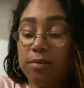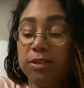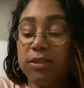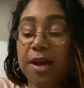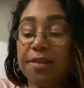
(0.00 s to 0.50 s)

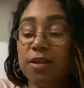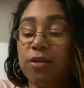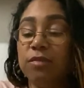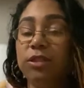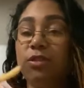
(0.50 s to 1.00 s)
It's
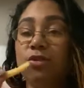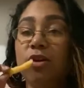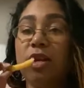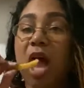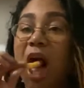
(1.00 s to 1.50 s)
hectic over here in New
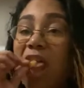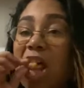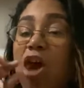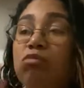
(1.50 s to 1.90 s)
York now.